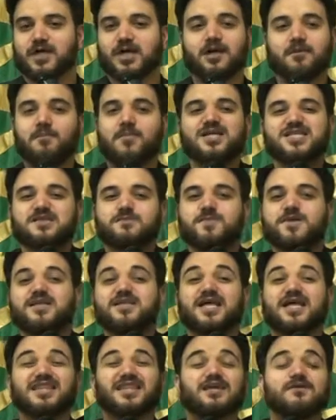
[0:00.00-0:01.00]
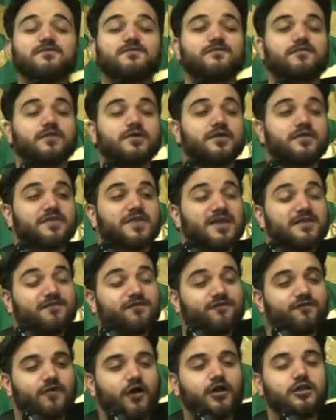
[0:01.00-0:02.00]
it must be that they've they've
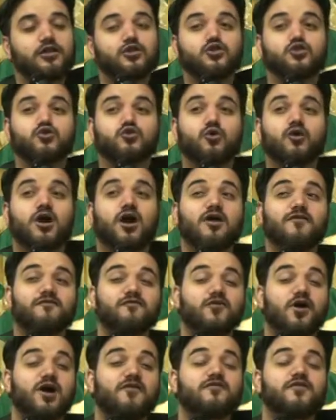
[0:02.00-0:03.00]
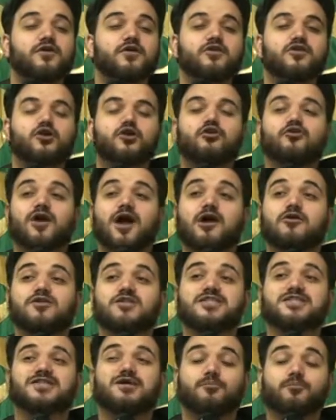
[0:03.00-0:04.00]
fallen short of covering their
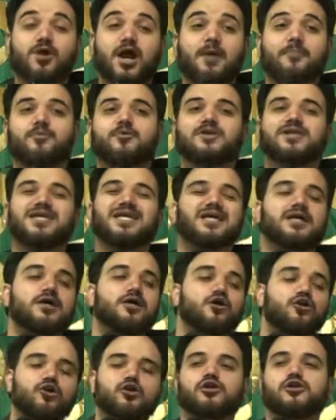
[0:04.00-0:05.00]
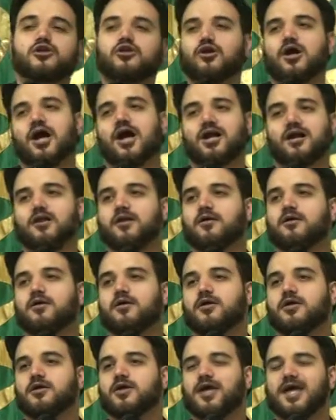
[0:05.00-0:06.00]
grounds properly earlier on.
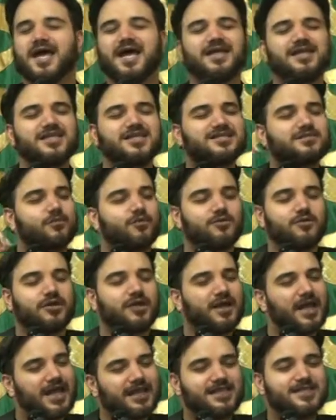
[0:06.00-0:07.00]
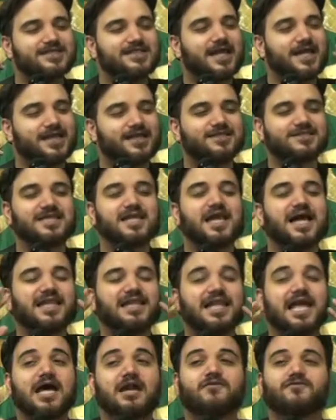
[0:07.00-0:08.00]
At least at least I can say a
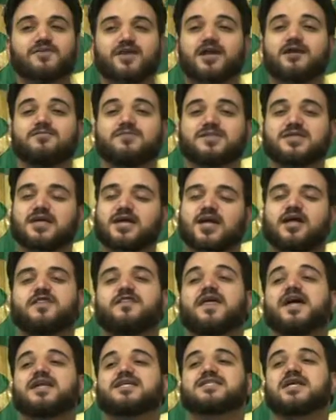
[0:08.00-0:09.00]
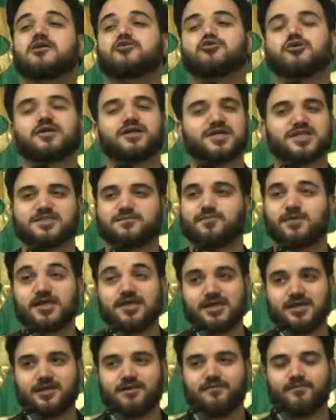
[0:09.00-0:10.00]
lot of times that is how you can
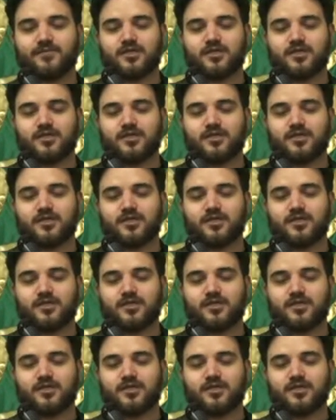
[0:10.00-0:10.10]
explain it.